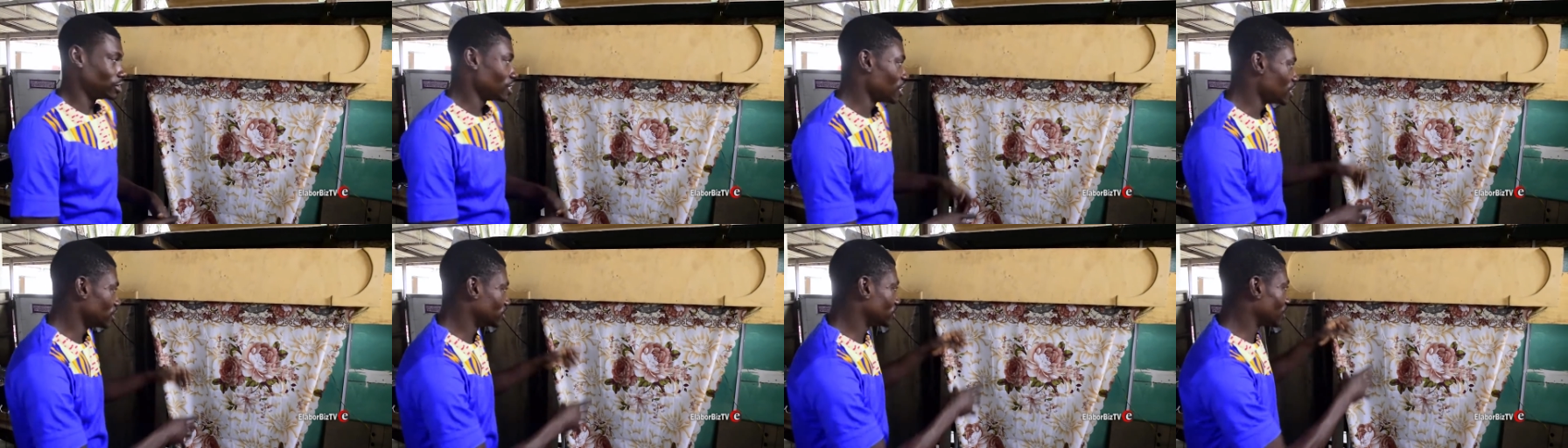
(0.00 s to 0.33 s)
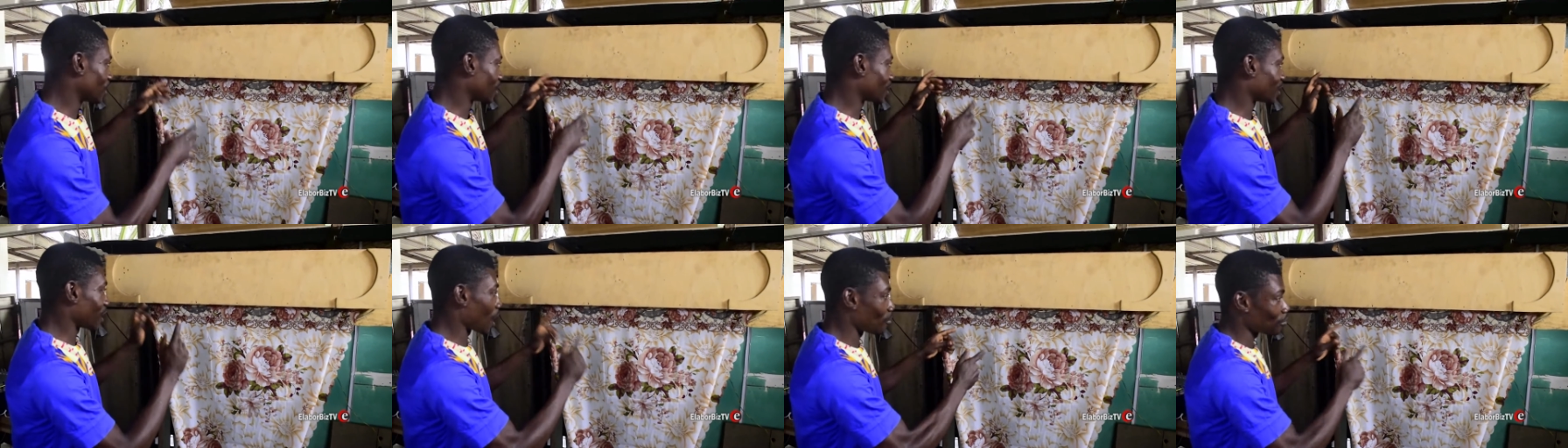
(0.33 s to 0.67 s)
This
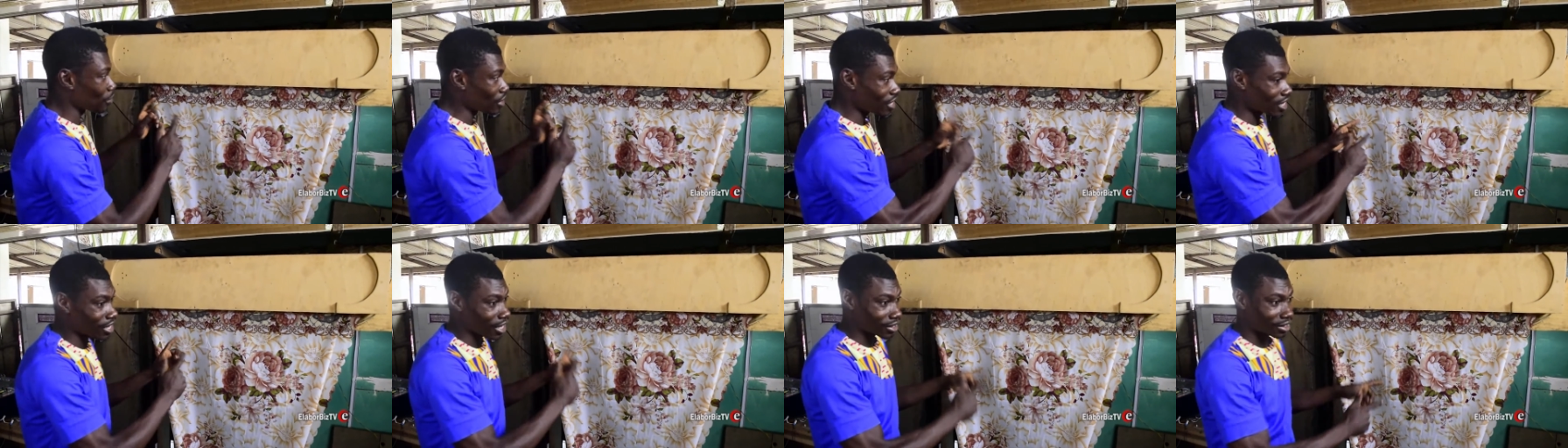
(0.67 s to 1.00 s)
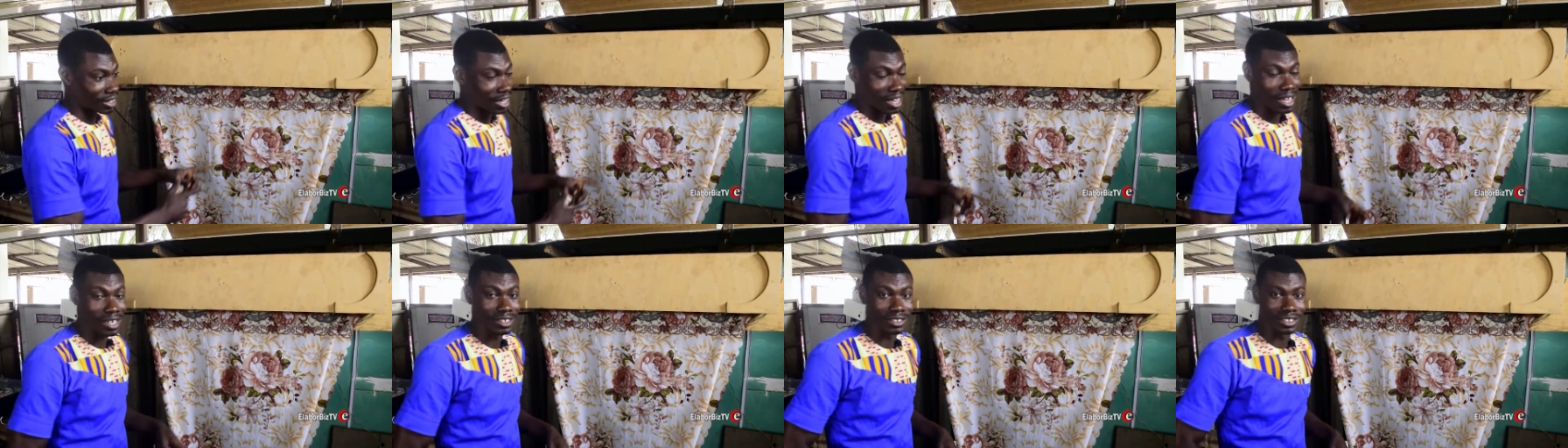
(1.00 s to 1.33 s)
is a clapping
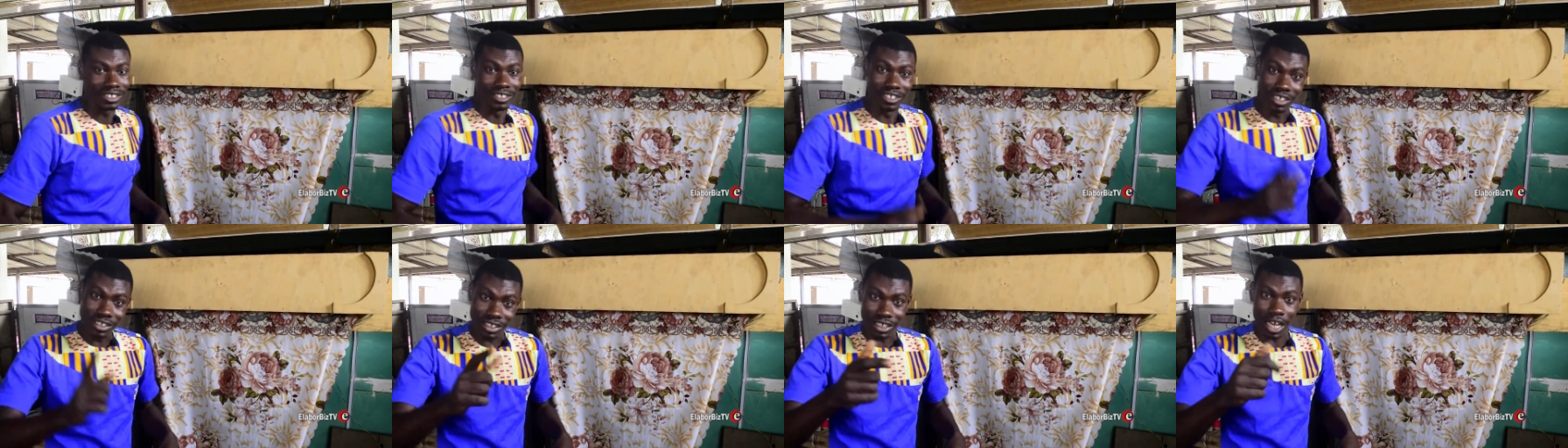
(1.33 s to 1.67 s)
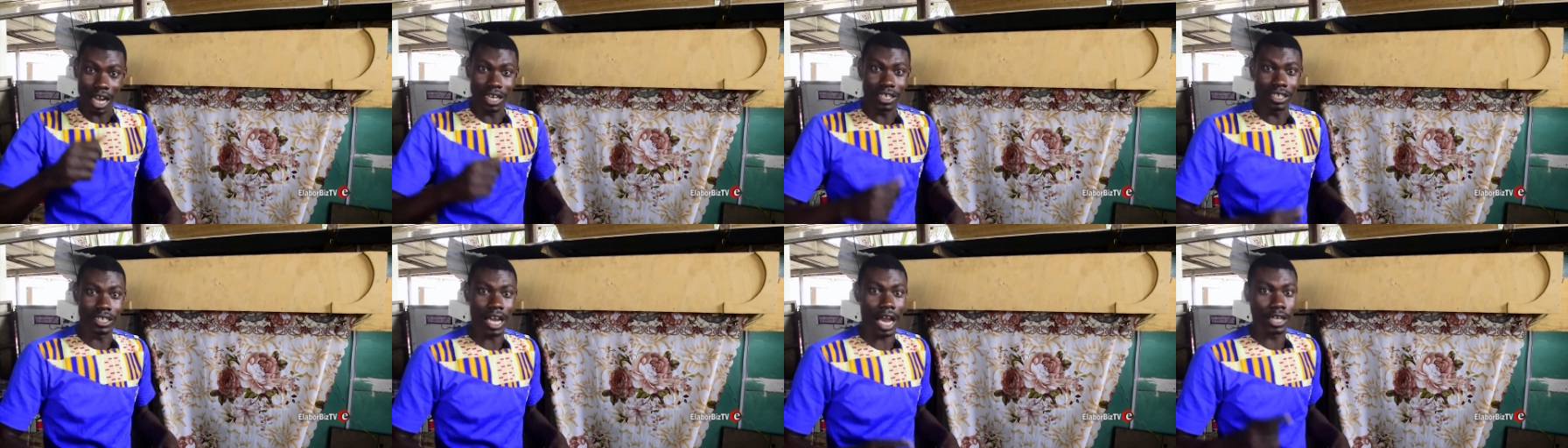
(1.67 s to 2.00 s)
curtains.
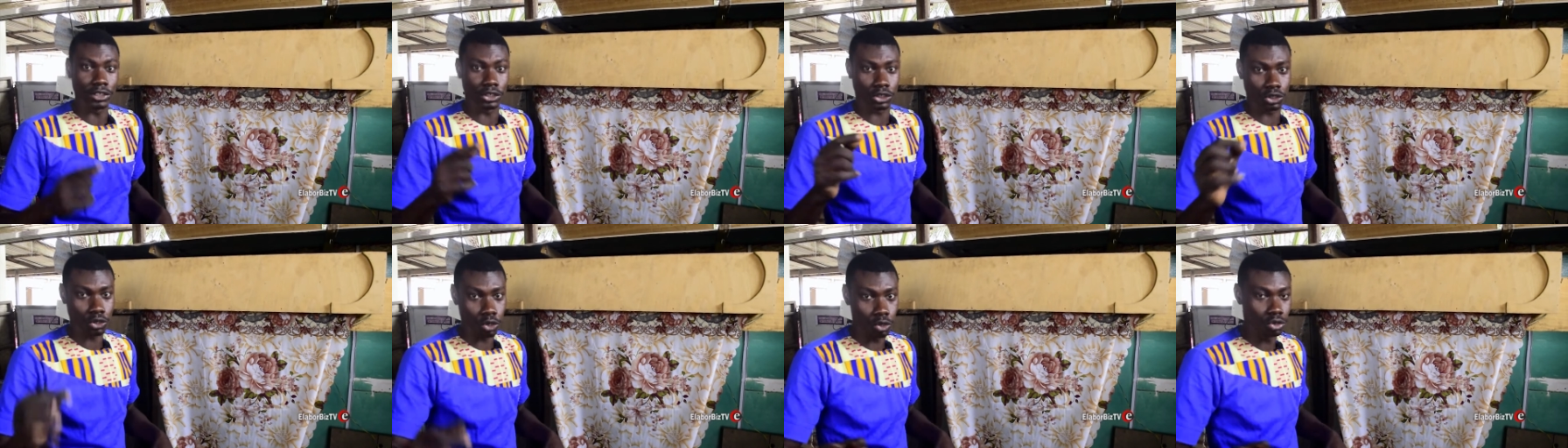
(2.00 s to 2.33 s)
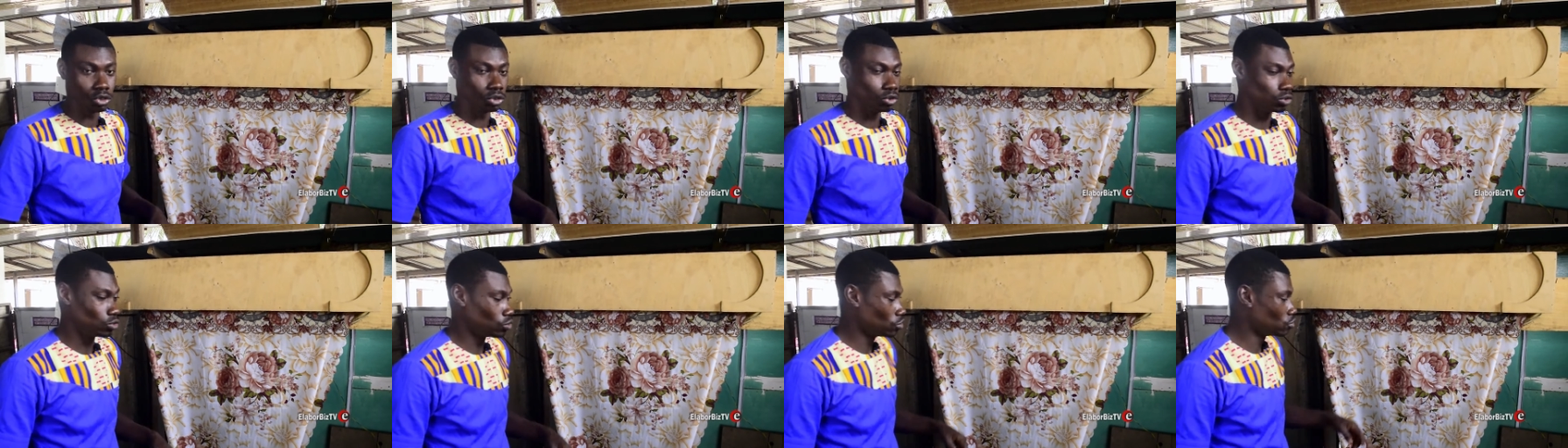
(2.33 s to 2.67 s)
Initially, I
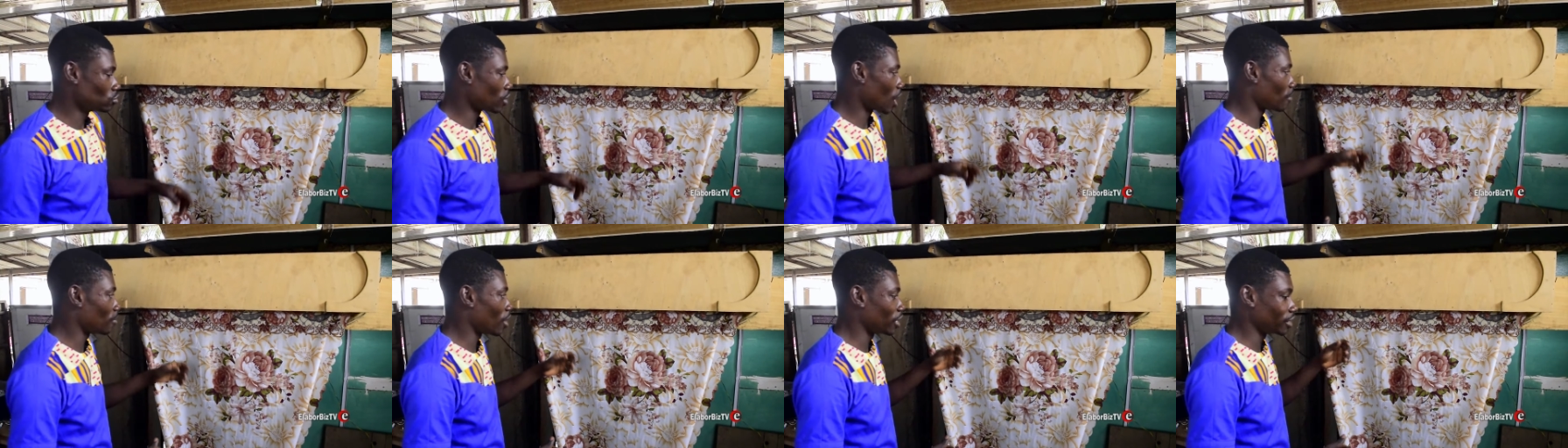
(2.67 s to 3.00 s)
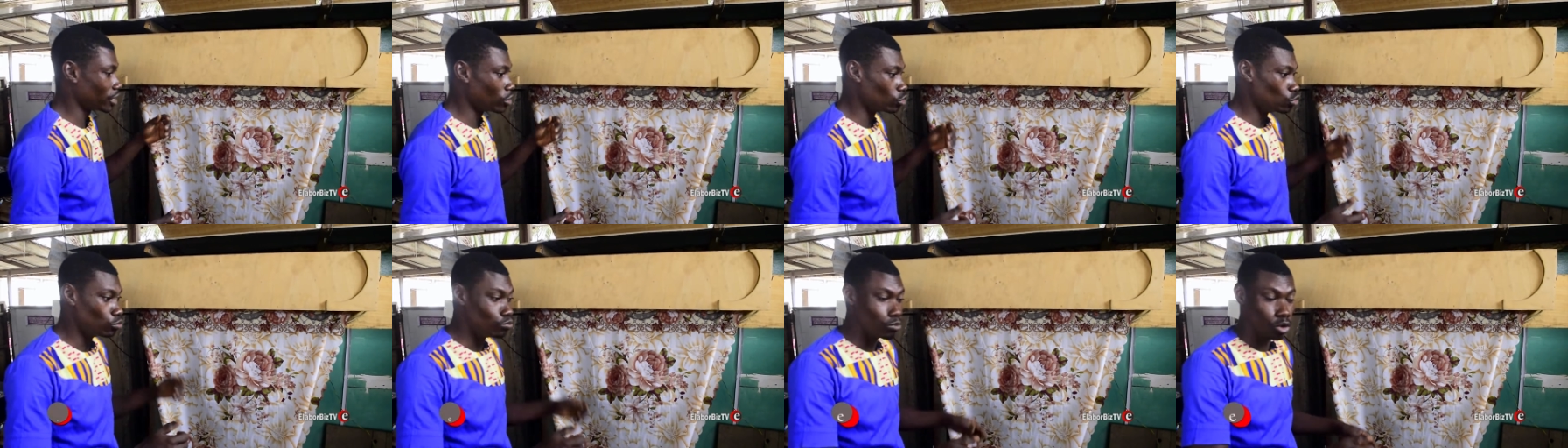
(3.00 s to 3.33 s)
showed you
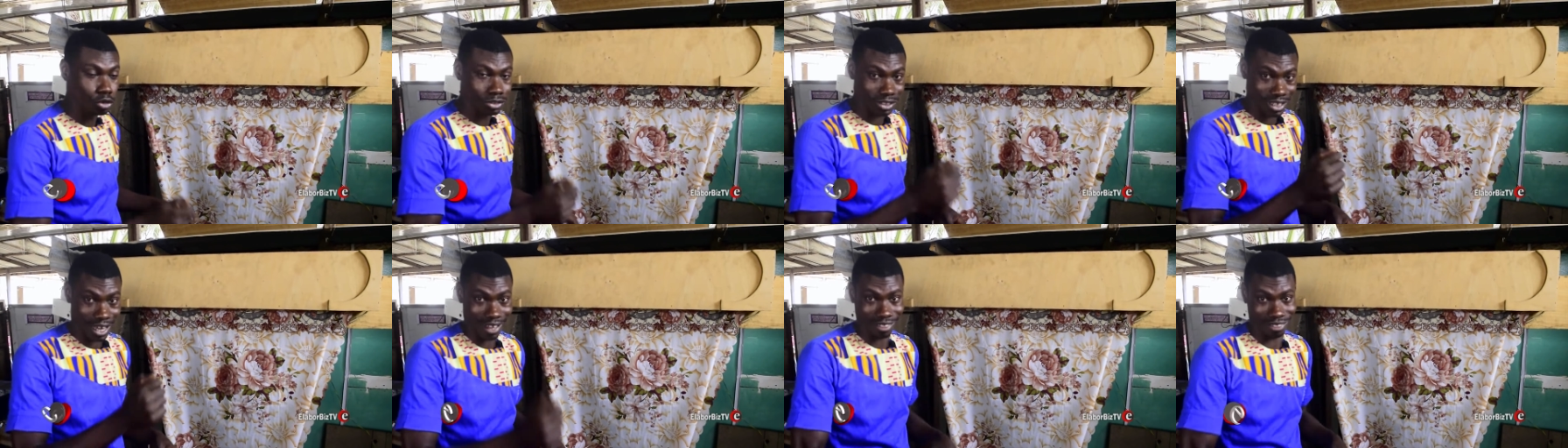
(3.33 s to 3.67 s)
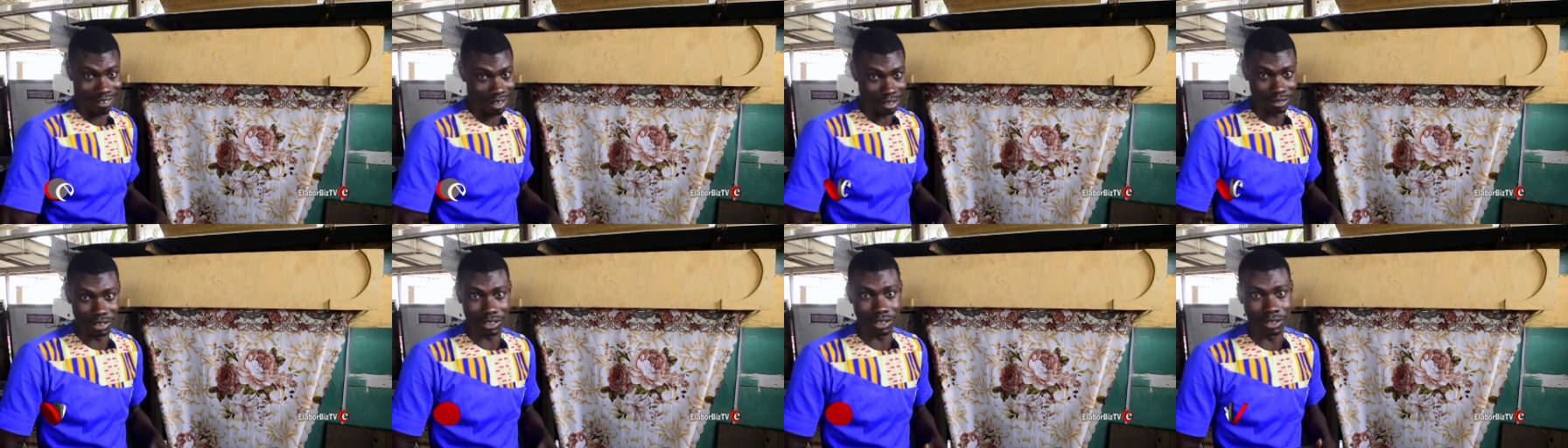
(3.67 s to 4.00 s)
about the remote
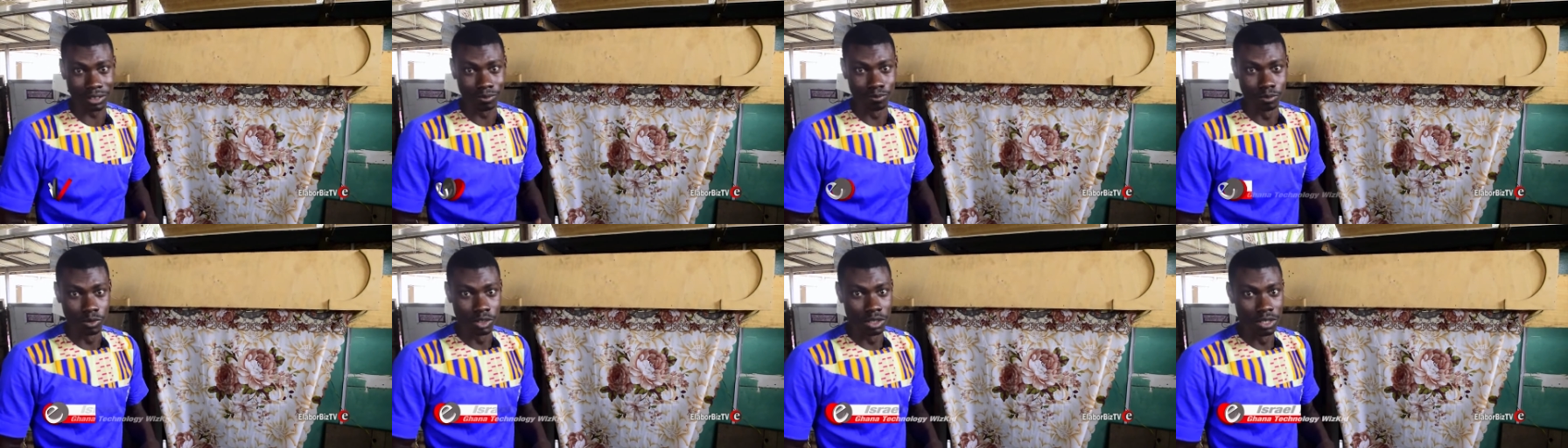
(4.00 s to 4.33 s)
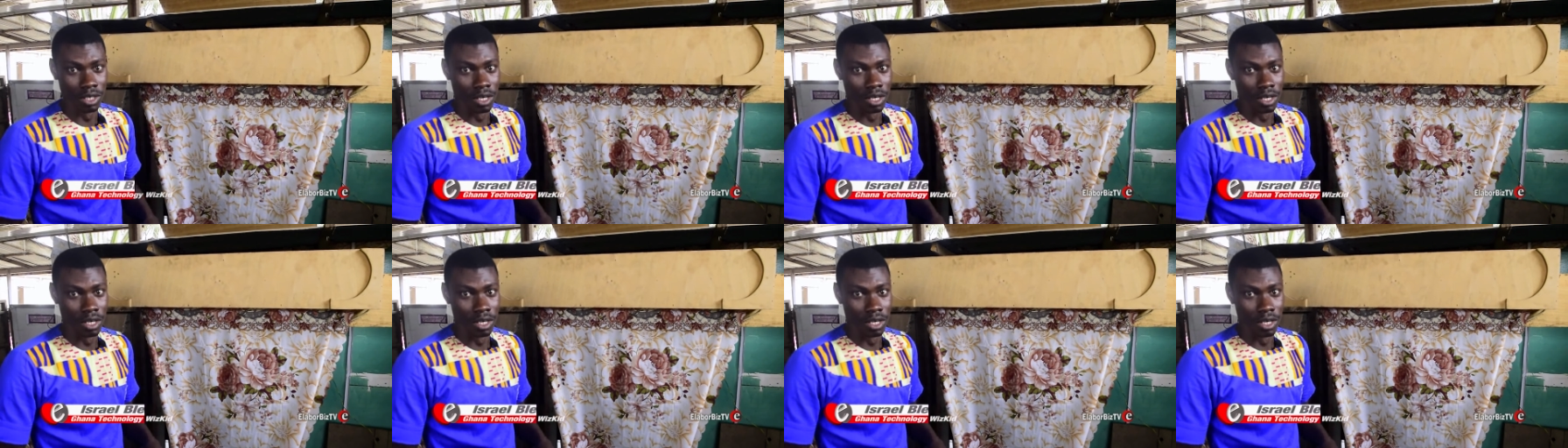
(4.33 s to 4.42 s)
curtains.